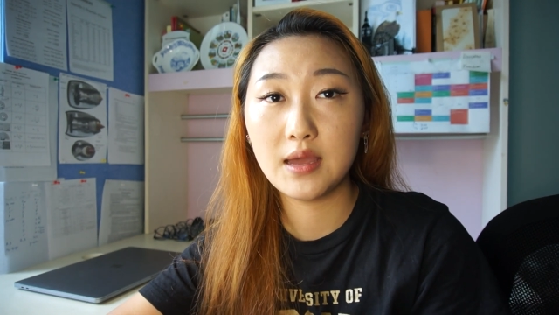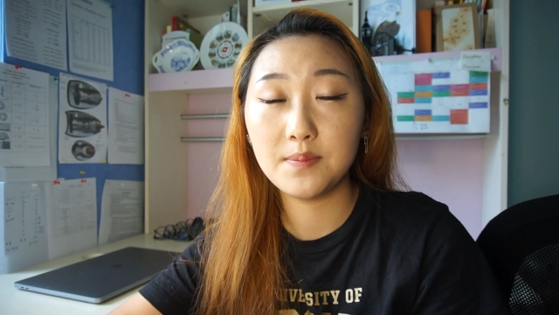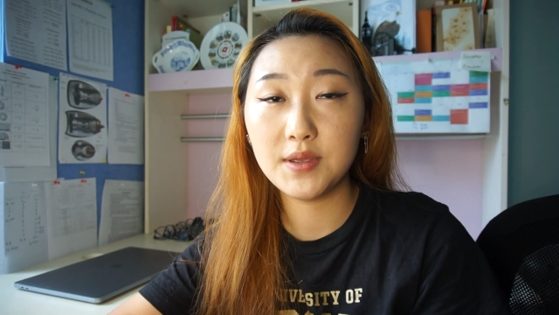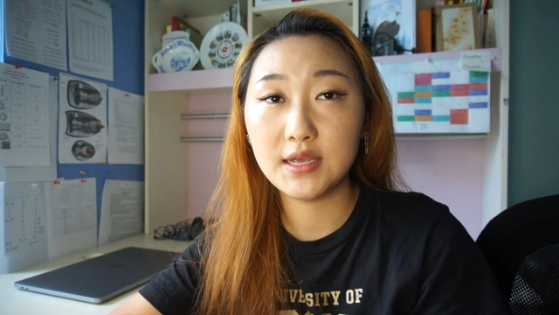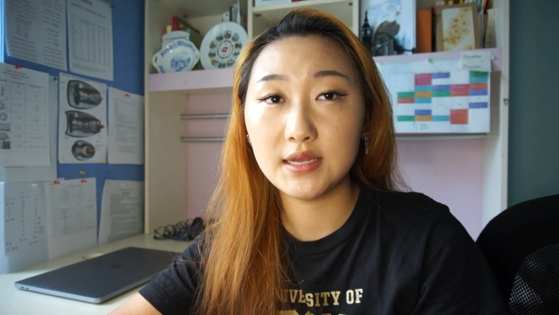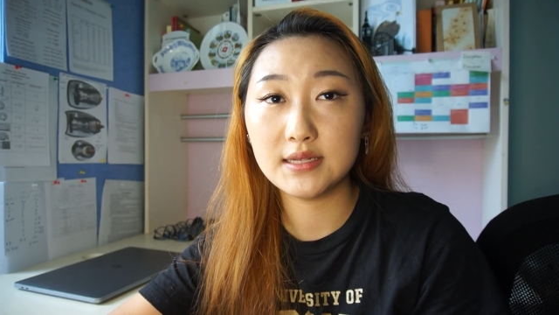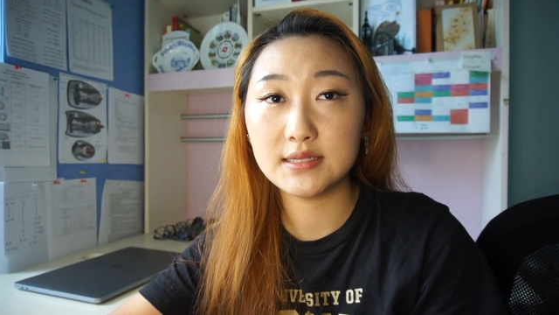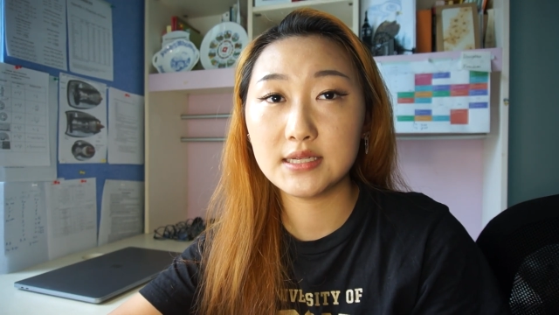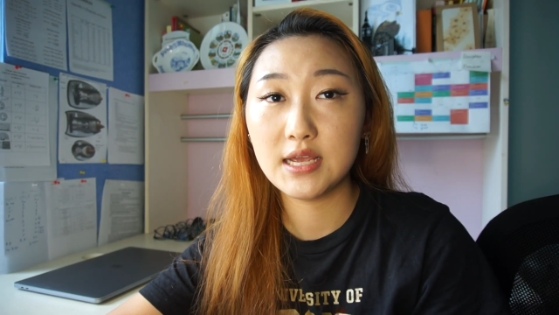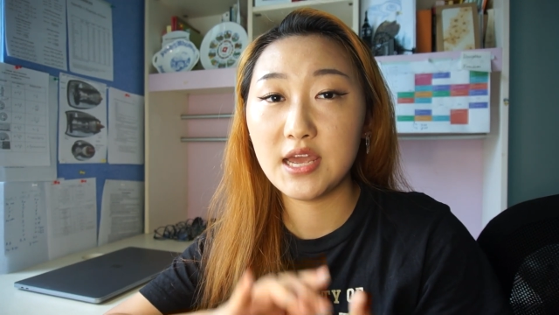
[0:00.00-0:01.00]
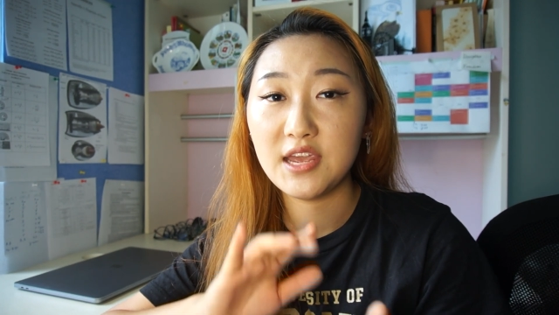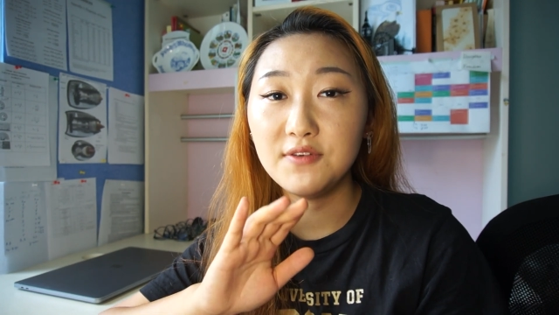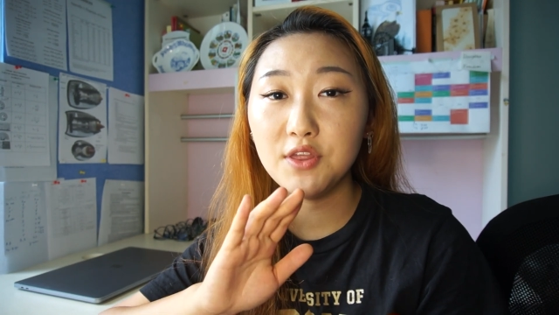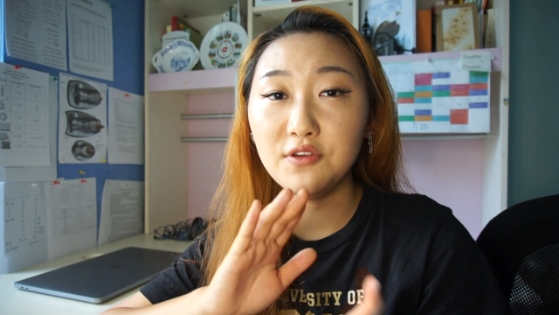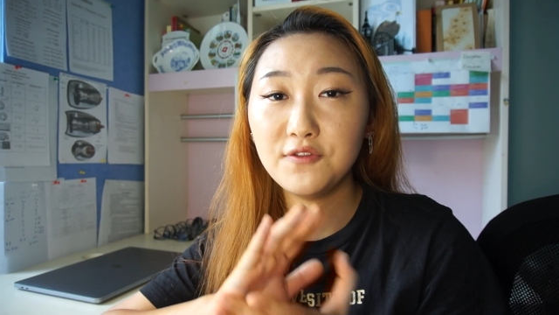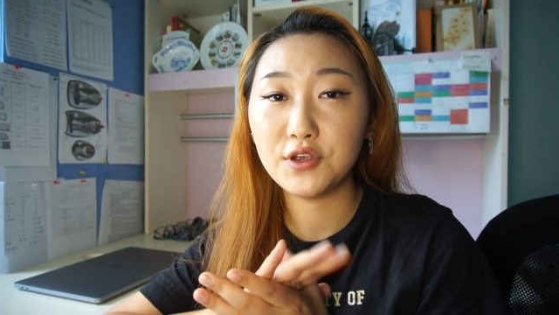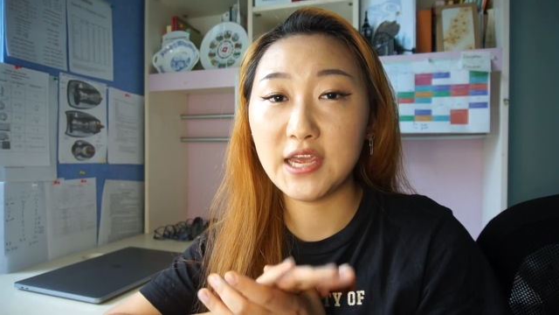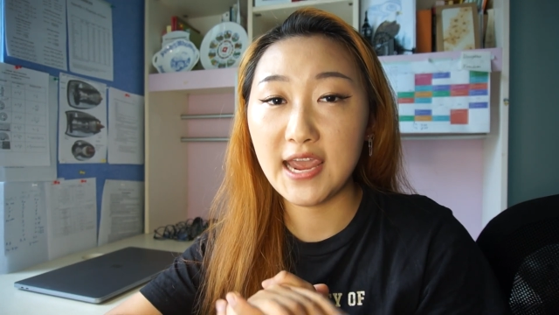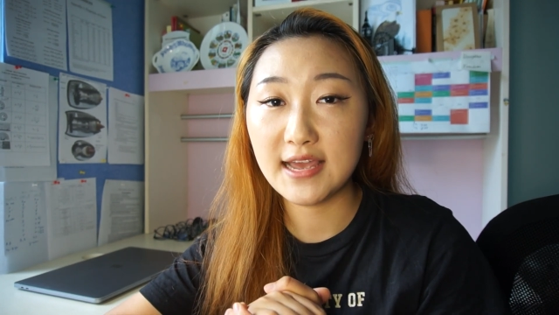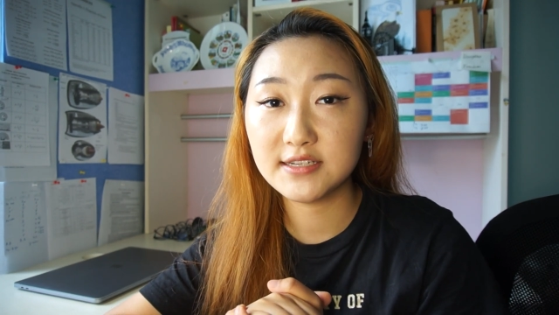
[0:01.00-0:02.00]
because even though if you
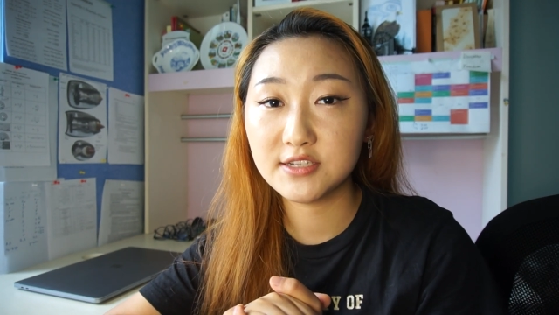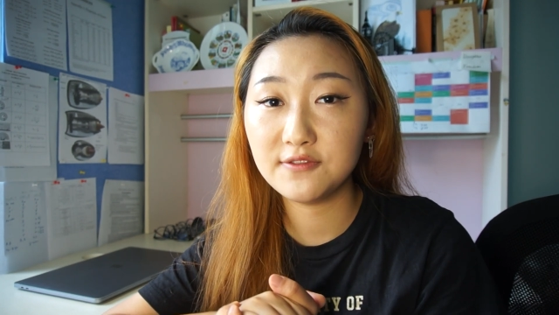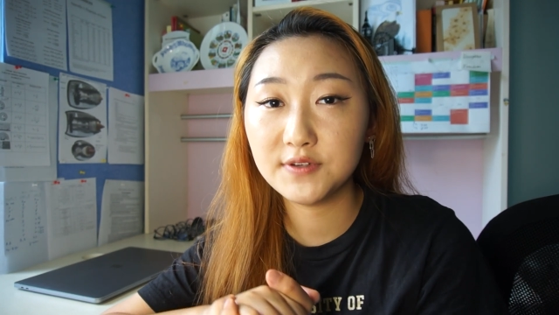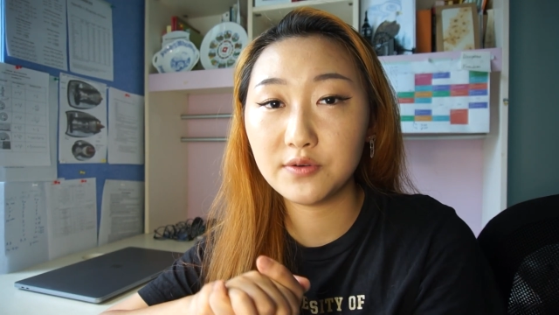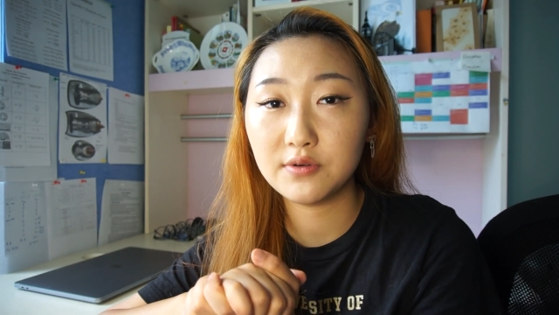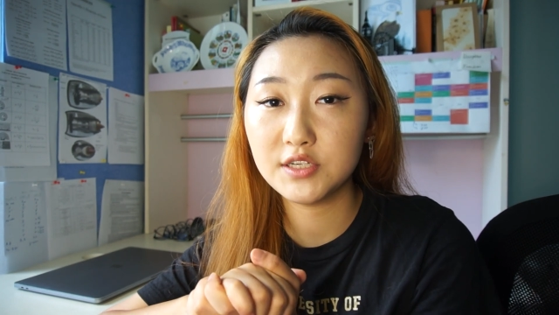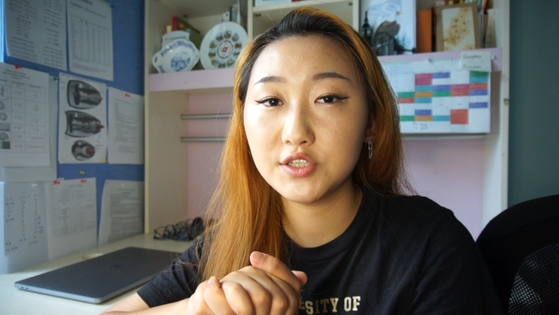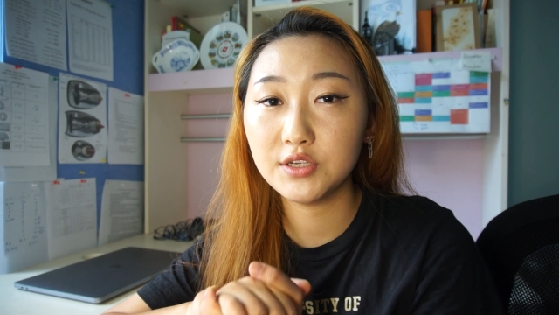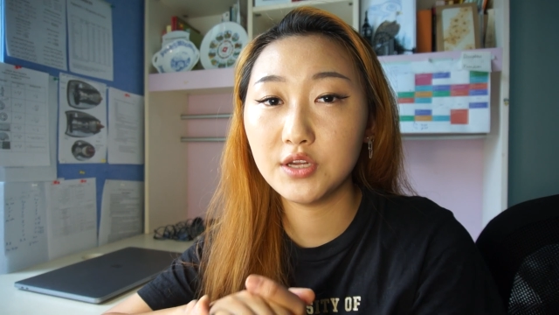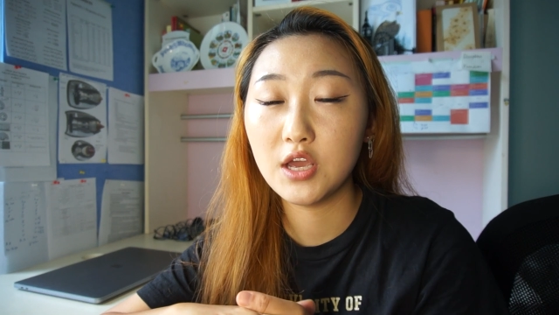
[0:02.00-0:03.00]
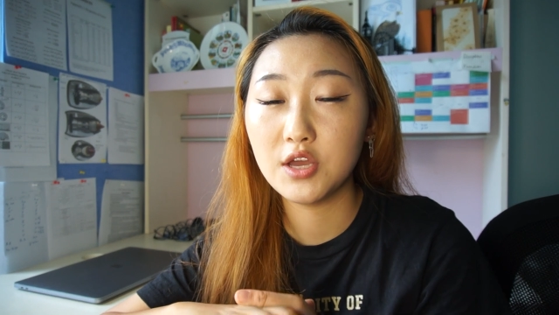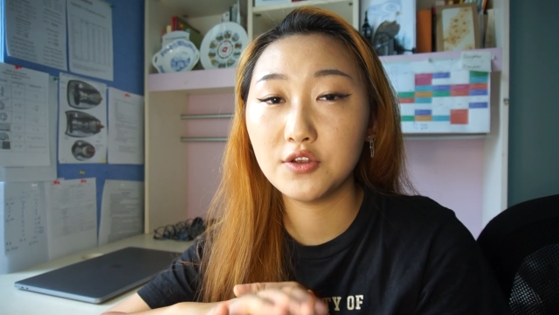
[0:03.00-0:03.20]
can't solve the question,